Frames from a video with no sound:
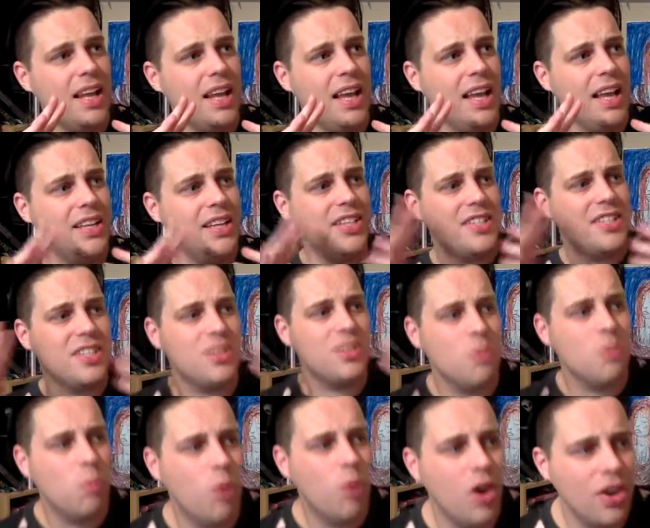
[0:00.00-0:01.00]
it just
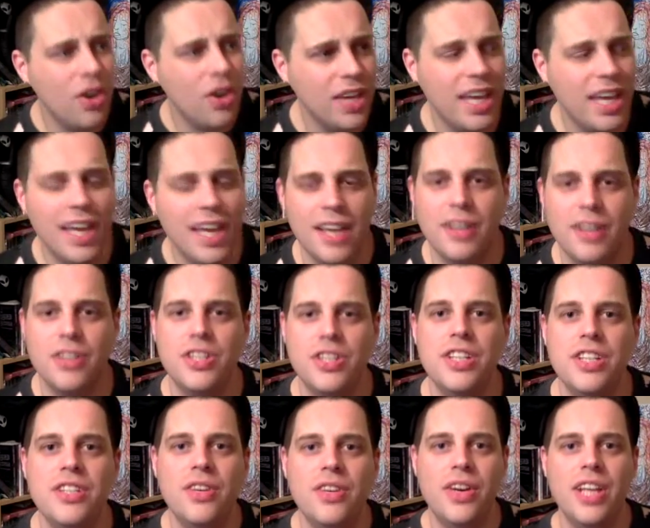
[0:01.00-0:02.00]
doesn't work here because
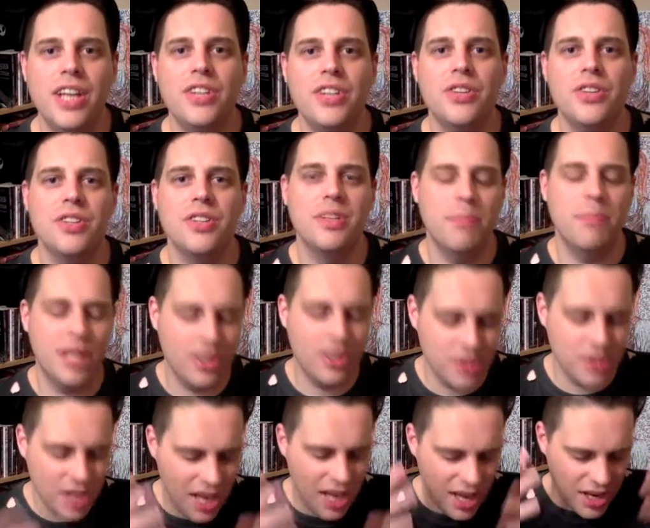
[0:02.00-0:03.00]
she's not interesting
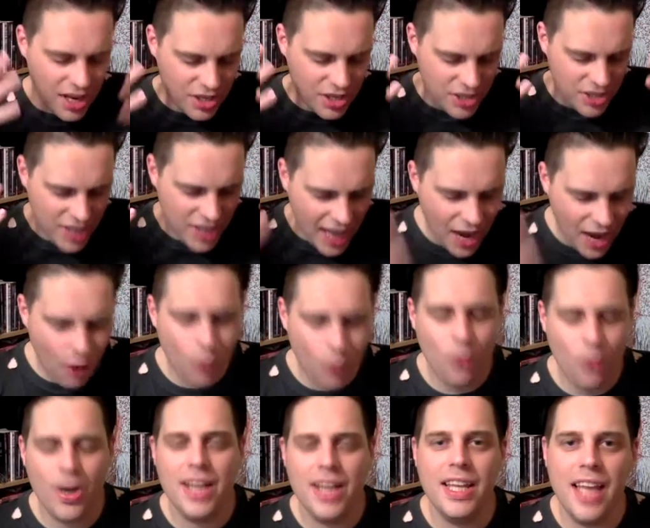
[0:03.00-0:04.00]
because she
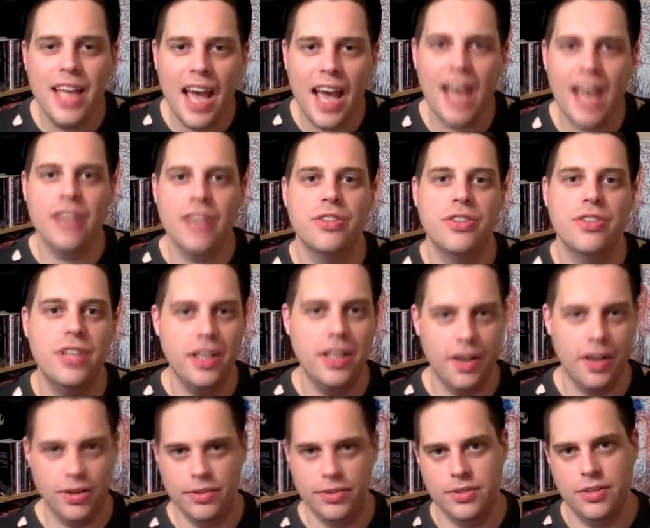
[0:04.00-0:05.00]
already has the
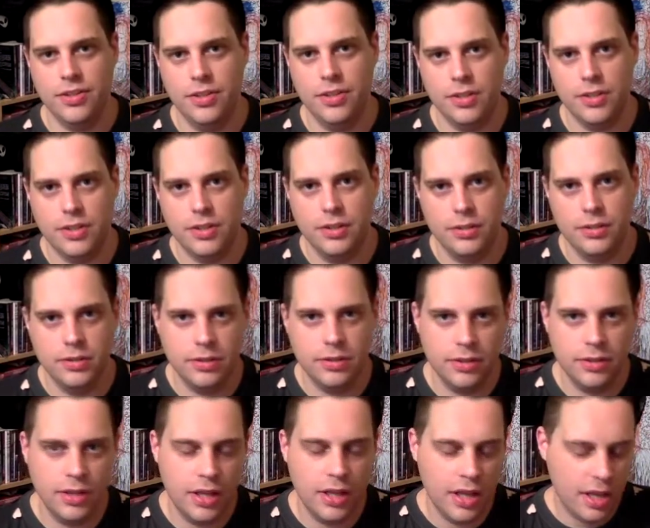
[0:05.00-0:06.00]
answers.
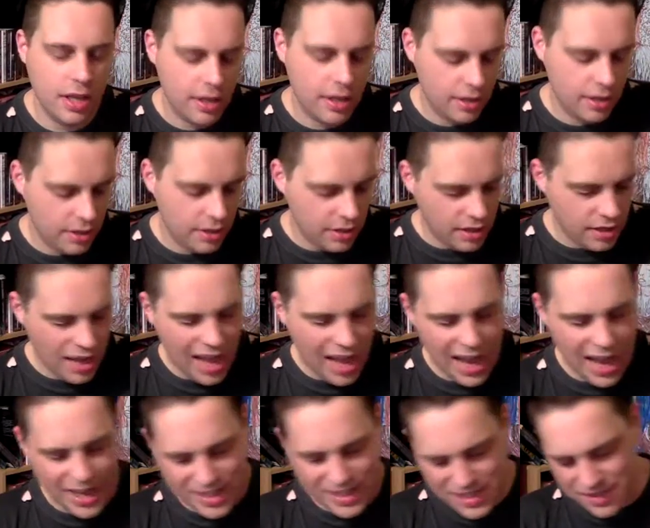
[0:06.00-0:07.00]

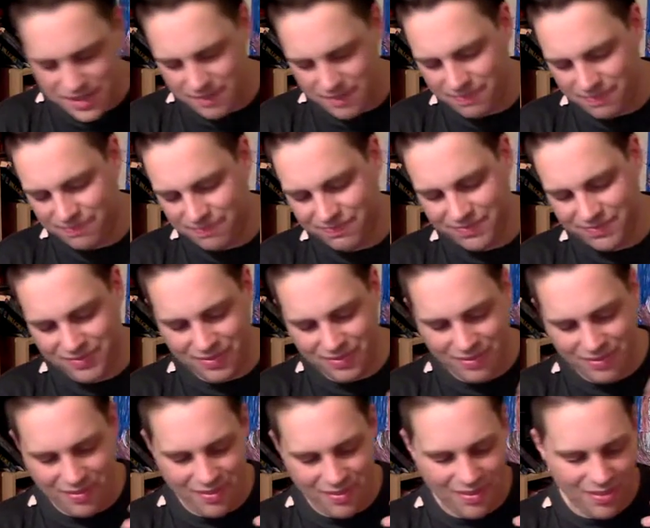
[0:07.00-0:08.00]
And
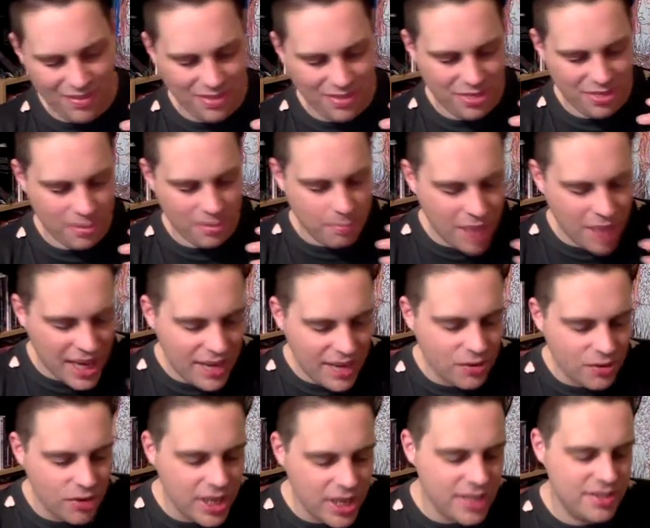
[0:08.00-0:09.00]
the
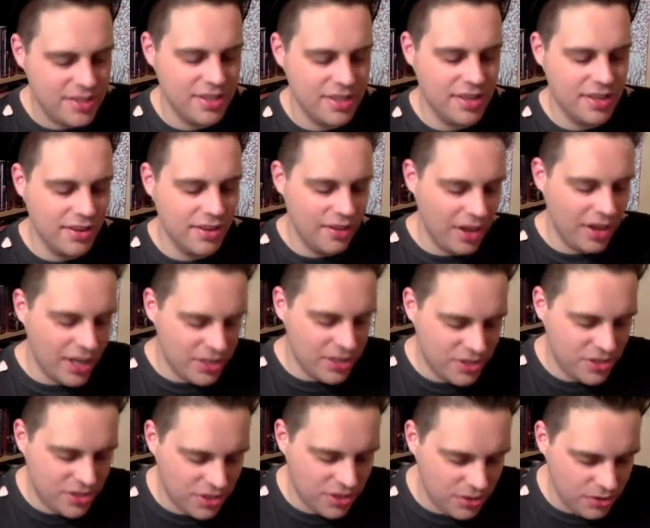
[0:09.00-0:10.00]
main reason that I
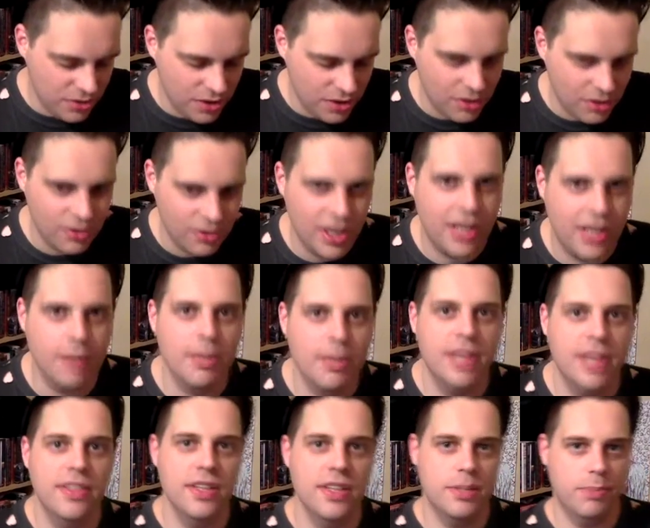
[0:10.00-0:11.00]
do not
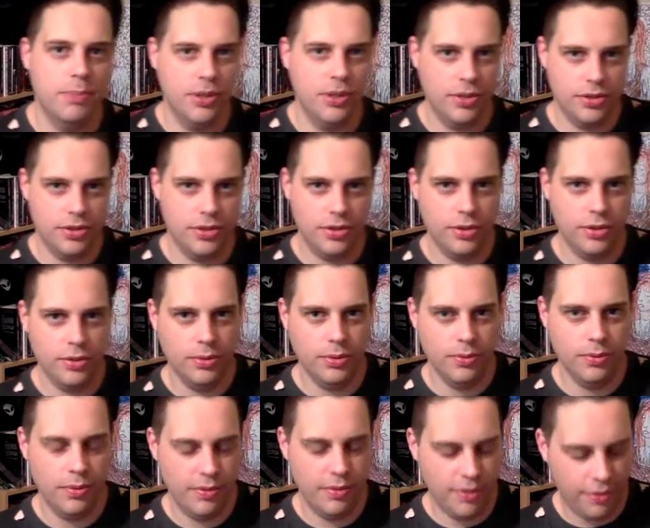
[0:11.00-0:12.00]
recommend this book at
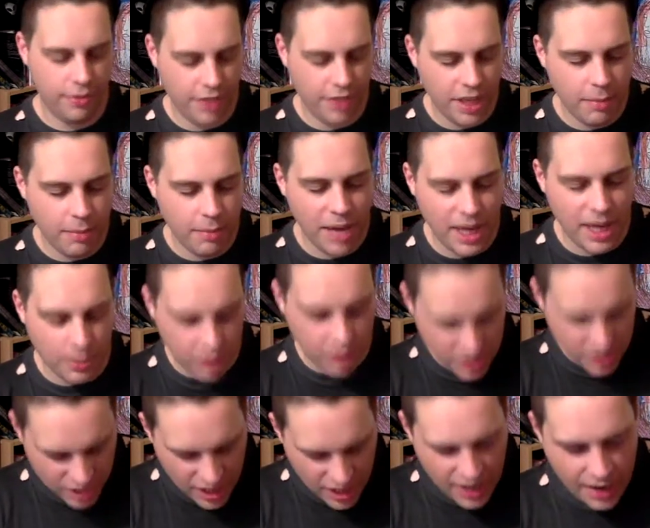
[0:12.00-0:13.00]
all, the thing about it
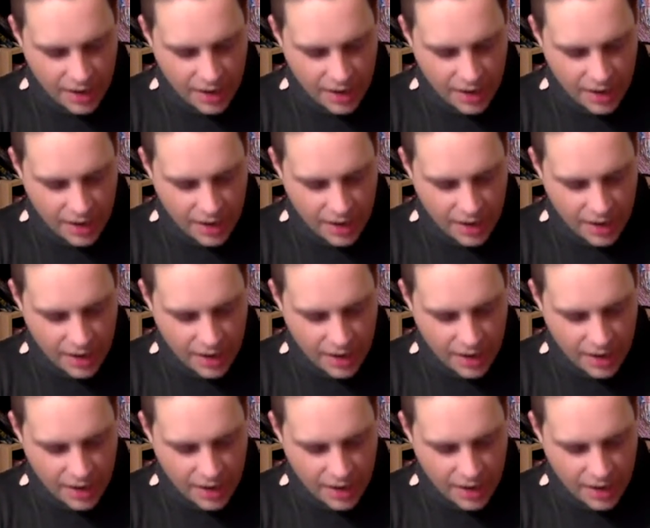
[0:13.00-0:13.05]
which